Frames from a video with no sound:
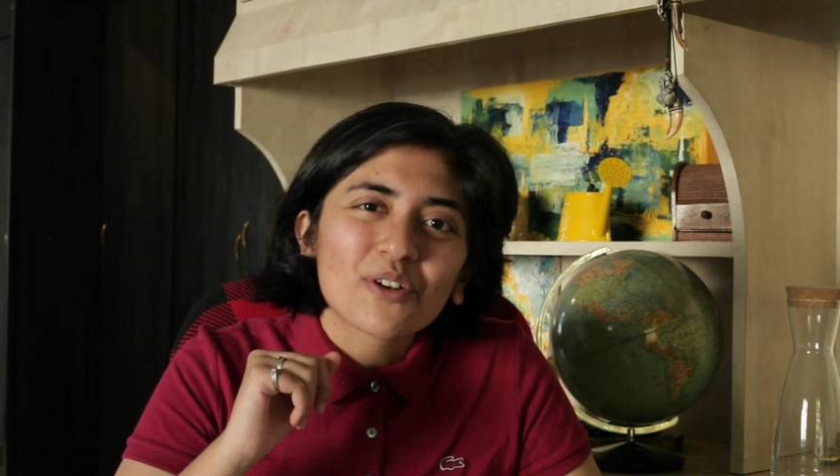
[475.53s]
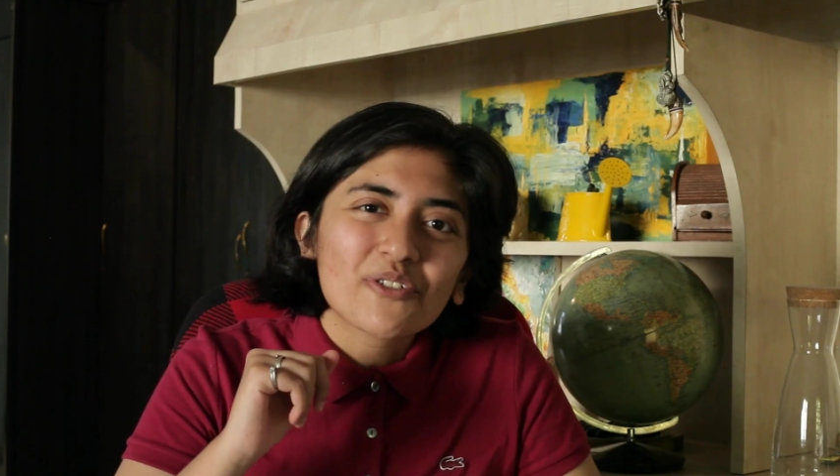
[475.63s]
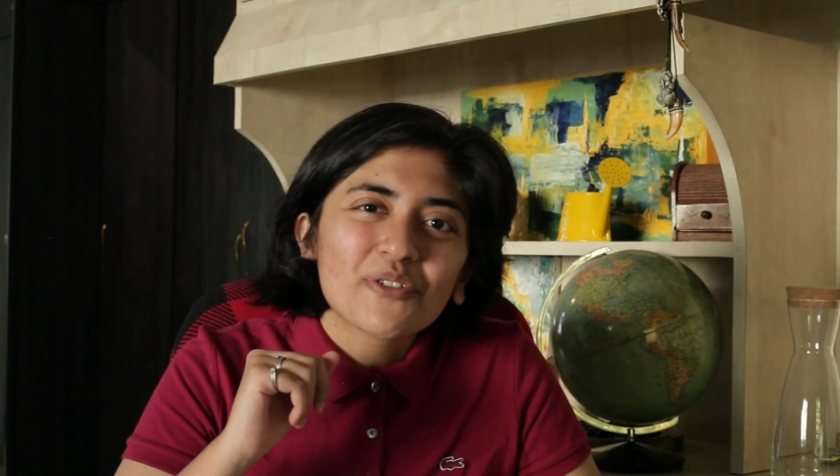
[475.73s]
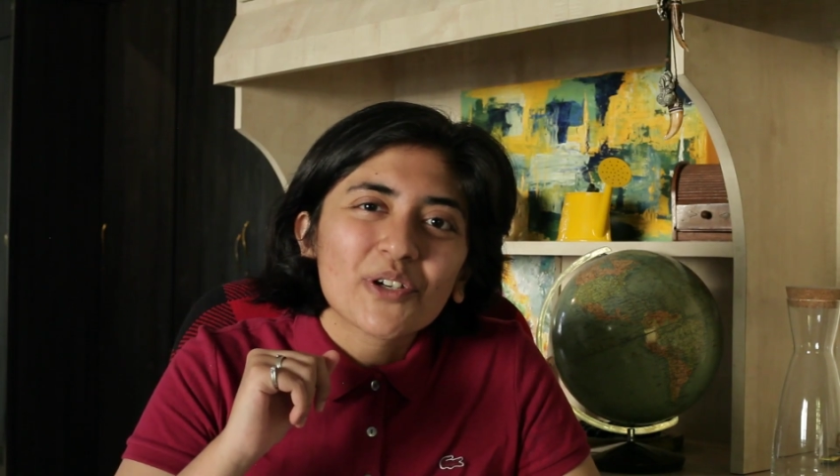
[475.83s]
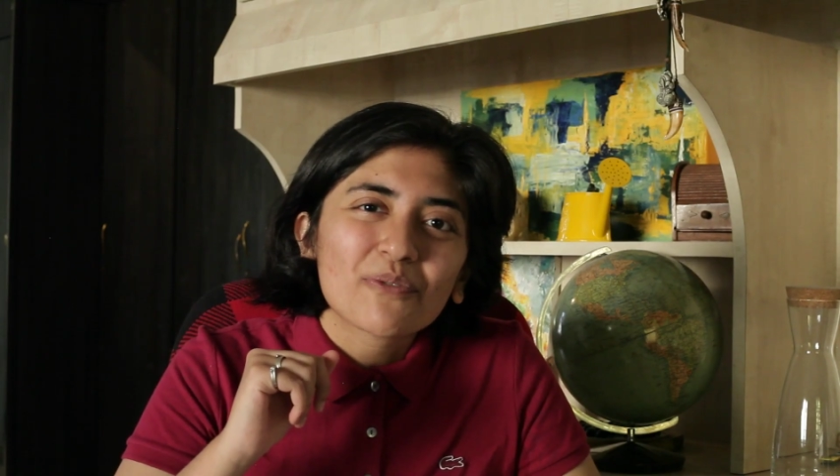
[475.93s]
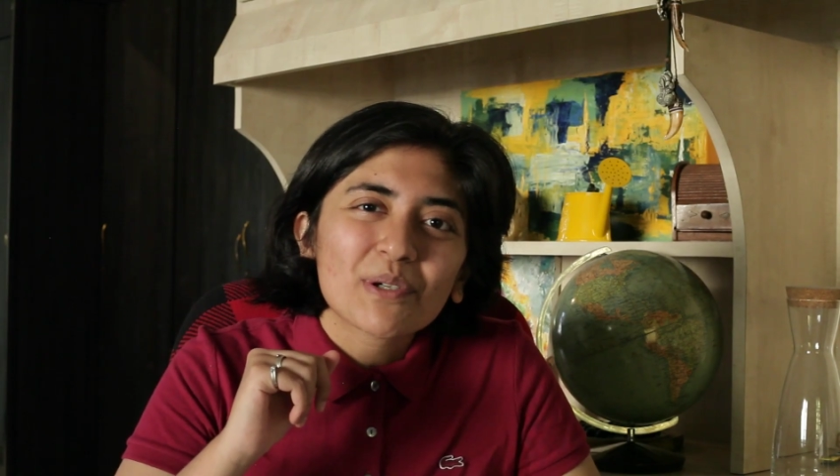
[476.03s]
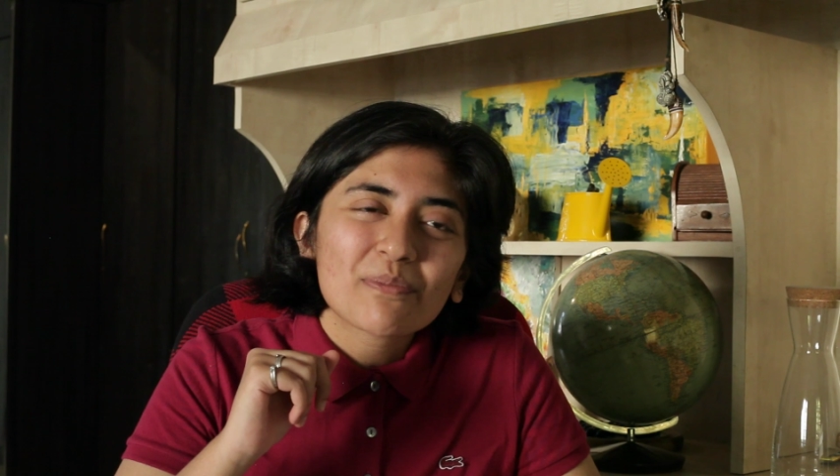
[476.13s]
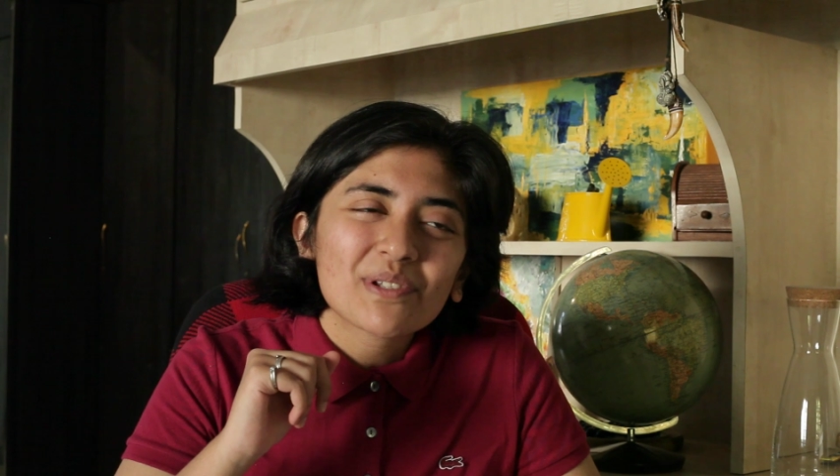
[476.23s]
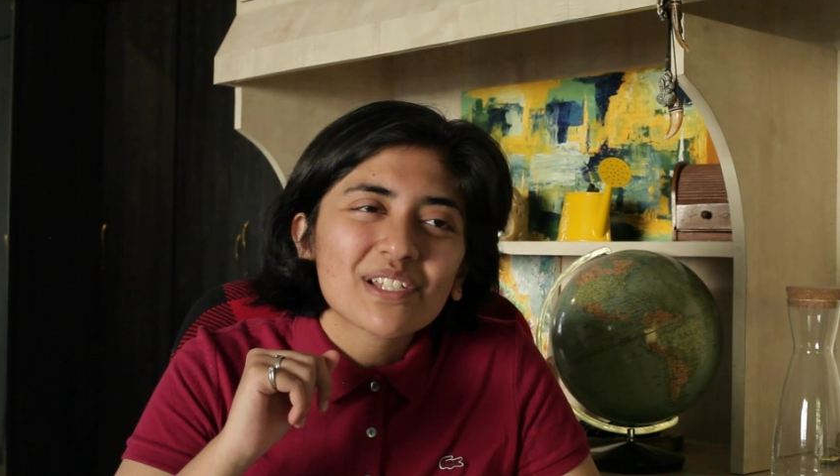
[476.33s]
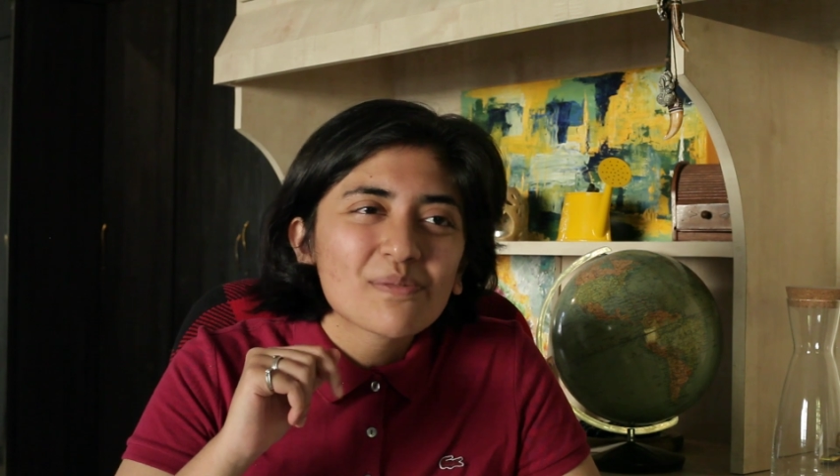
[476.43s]
lot of queer
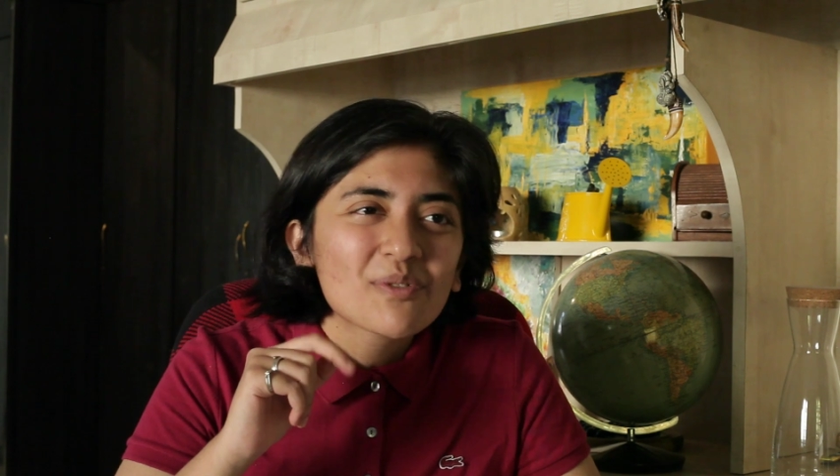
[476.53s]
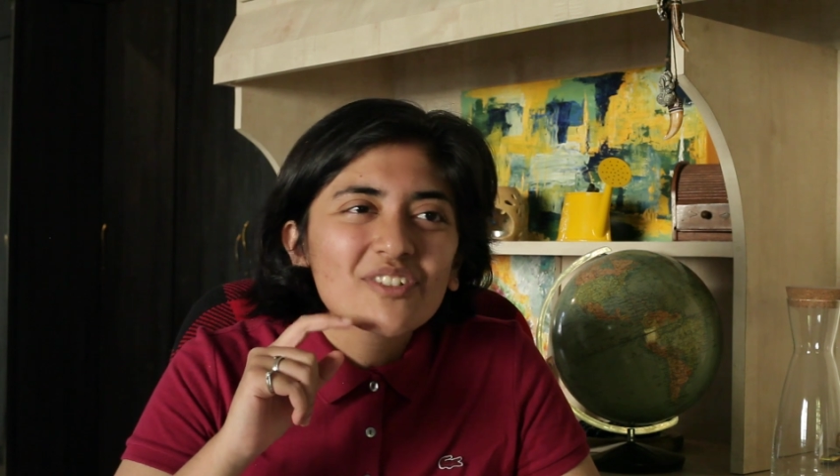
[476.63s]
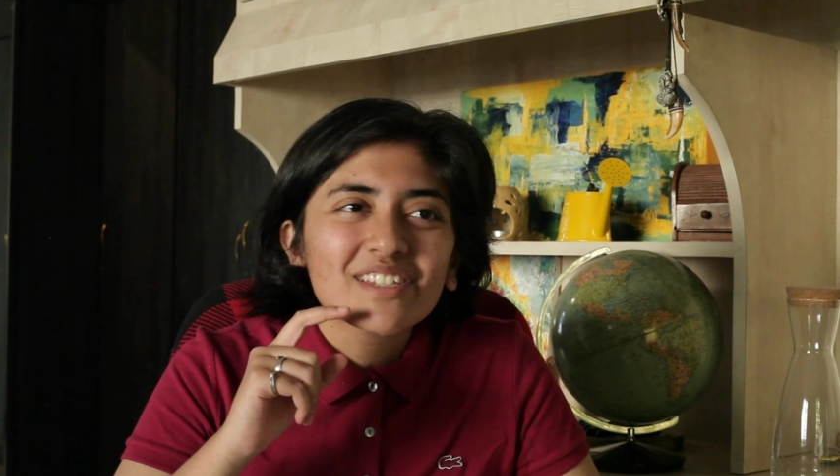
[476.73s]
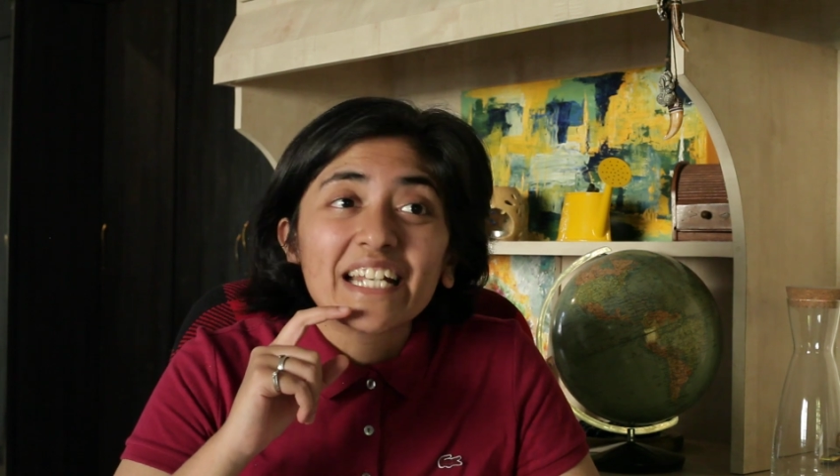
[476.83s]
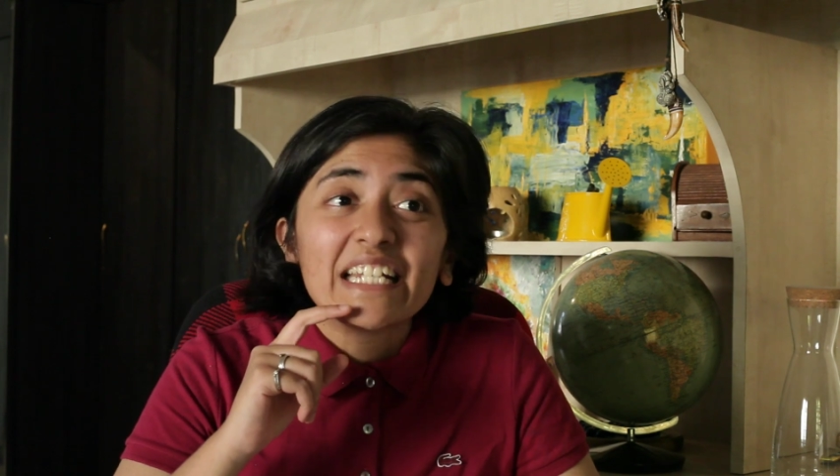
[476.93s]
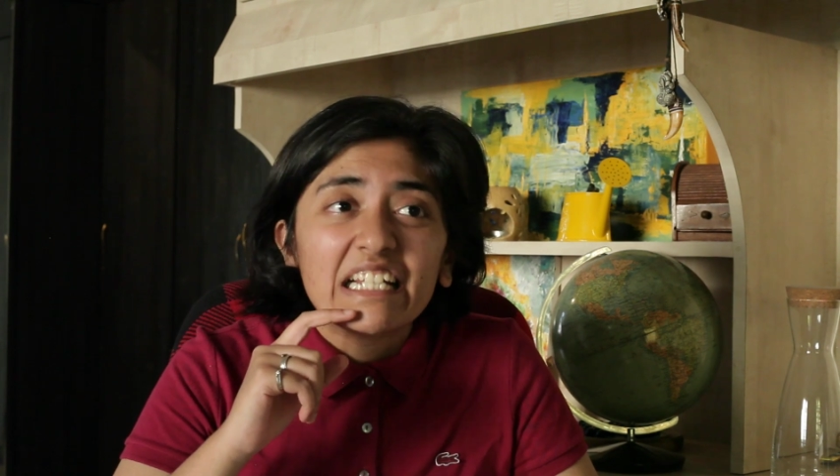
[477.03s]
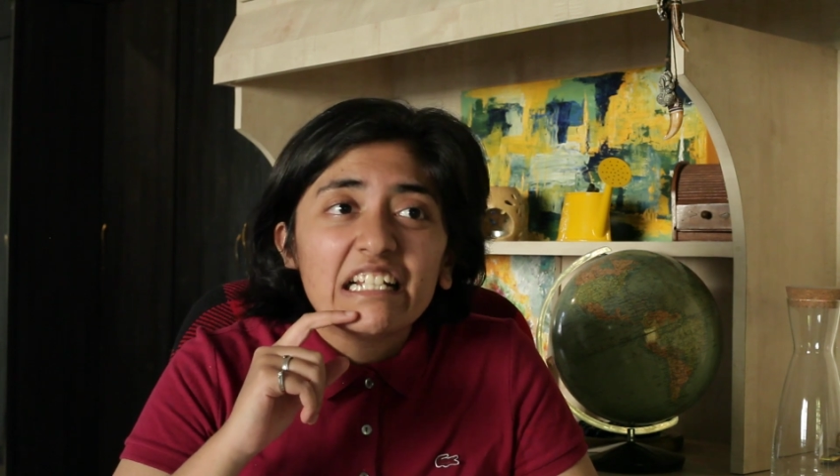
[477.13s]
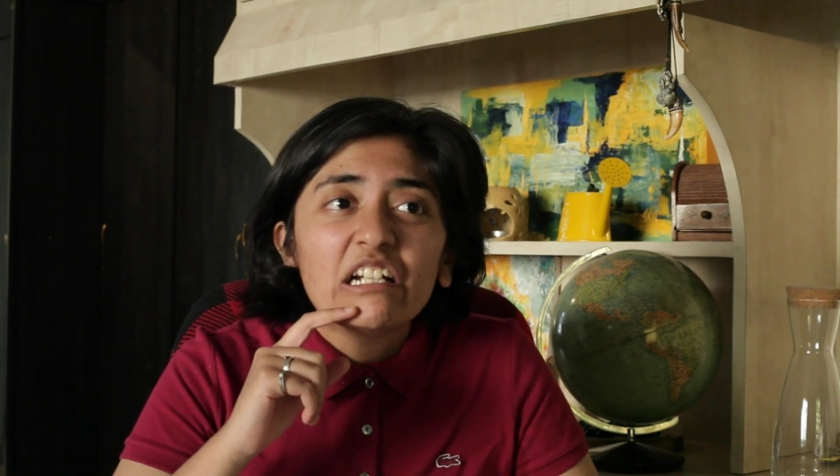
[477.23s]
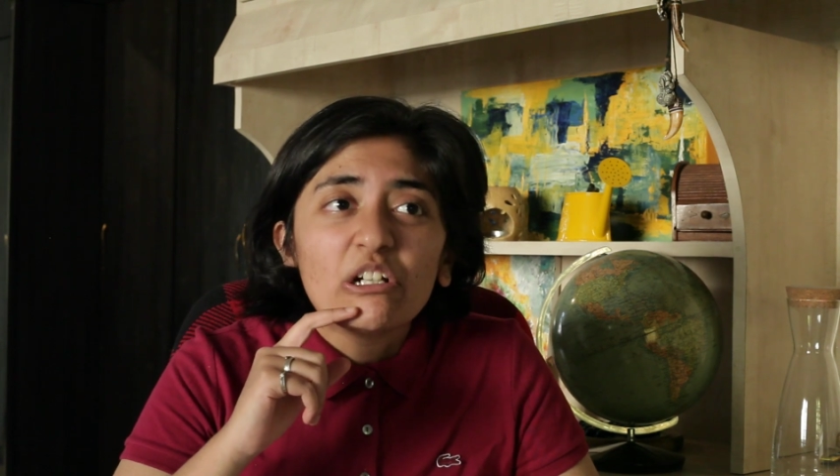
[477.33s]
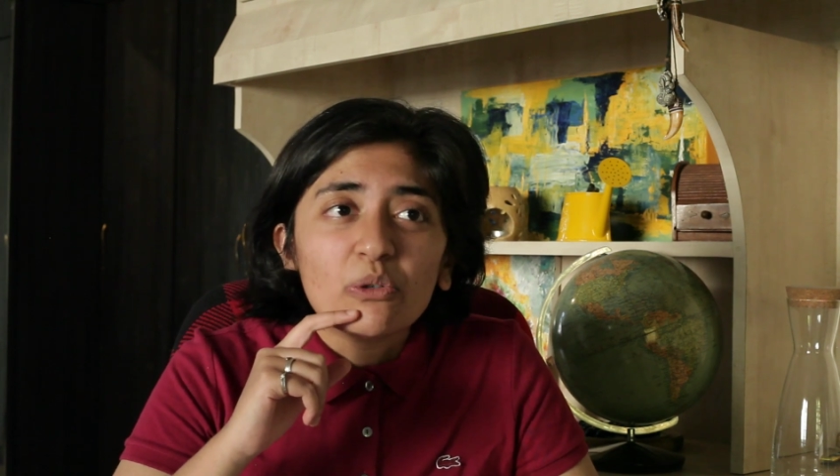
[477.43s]
people is because I
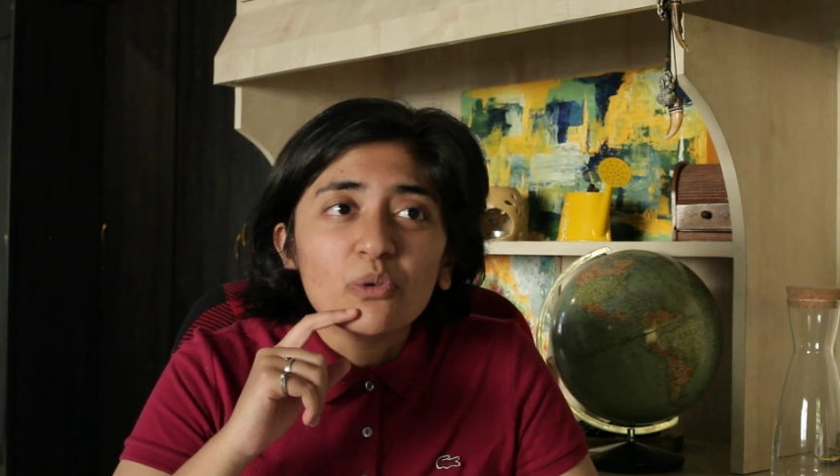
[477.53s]
didn't